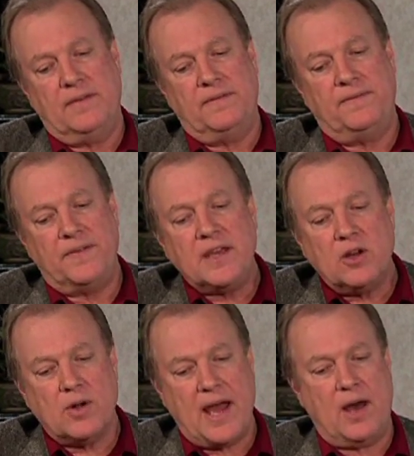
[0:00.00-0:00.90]

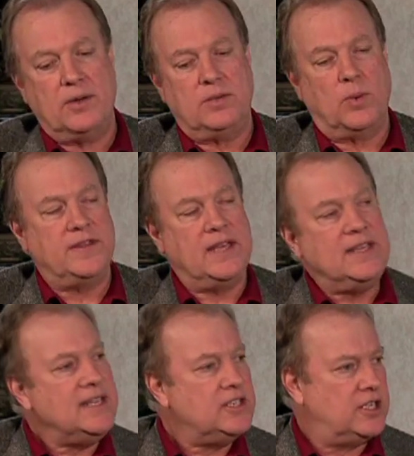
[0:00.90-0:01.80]
figure out what they
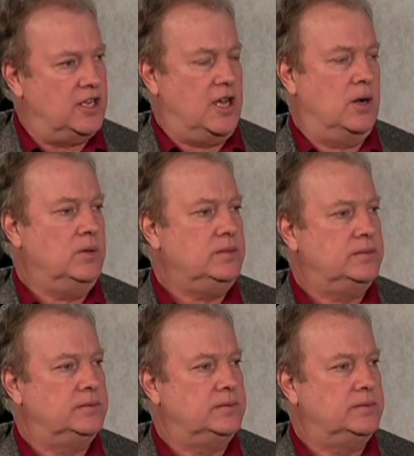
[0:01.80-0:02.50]
need to know,